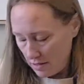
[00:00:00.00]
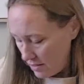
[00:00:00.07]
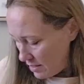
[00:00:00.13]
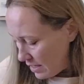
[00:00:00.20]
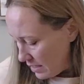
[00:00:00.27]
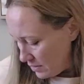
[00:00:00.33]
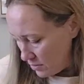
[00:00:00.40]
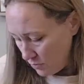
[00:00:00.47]

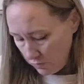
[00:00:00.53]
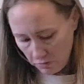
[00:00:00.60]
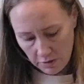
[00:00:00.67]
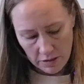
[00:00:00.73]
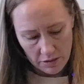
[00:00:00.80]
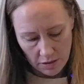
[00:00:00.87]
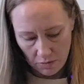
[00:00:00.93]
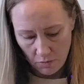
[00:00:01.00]
That's
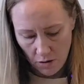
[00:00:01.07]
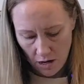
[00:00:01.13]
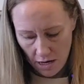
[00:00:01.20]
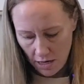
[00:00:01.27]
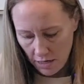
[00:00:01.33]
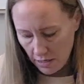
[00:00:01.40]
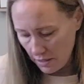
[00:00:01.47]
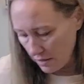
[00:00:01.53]
really
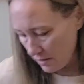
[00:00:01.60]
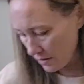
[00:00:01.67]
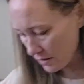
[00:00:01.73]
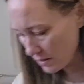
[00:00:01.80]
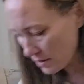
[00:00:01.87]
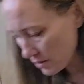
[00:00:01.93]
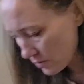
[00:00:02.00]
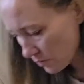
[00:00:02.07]
wide.
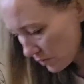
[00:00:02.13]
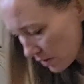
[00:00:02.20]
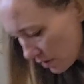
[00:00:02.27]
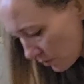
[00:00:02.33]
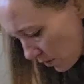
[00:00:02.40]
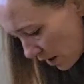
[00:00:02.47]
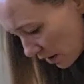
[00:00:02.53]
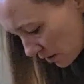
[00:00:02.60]
This is
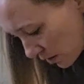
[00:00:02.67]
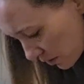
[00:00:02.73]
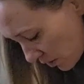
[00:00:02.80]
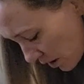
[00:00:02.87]
really wild.